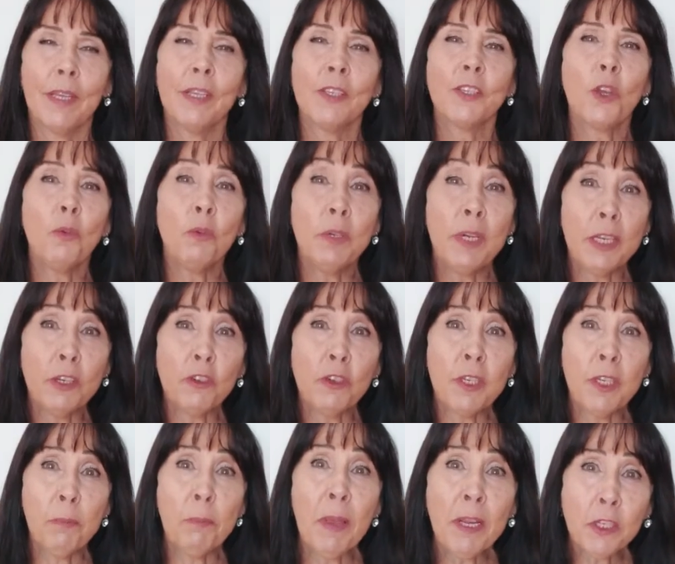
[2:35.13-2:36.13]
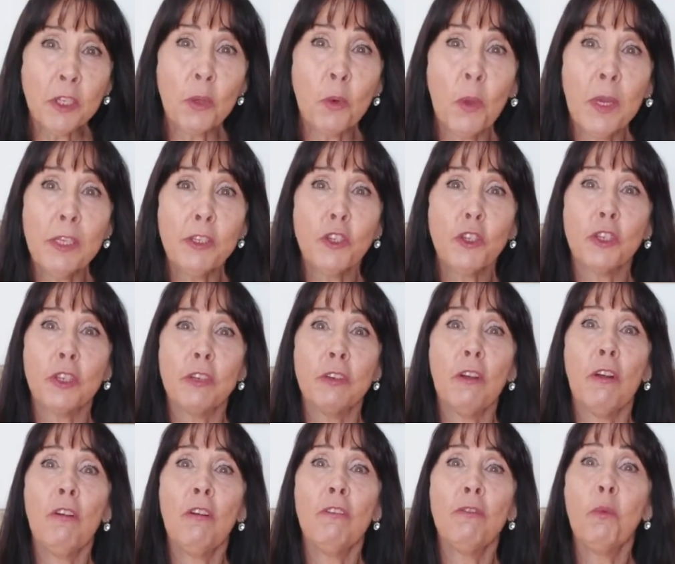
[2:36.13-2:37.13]
So naturally it begs the
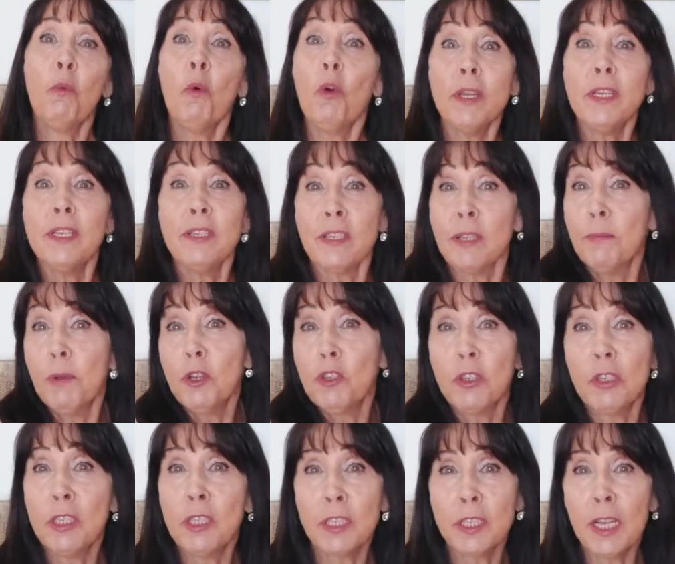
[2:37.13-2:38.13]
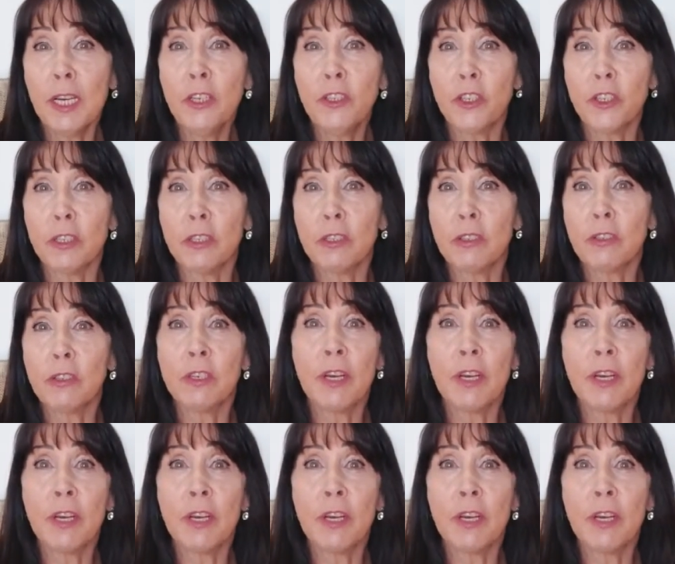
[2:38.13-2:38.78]
question of what is emotional intelligence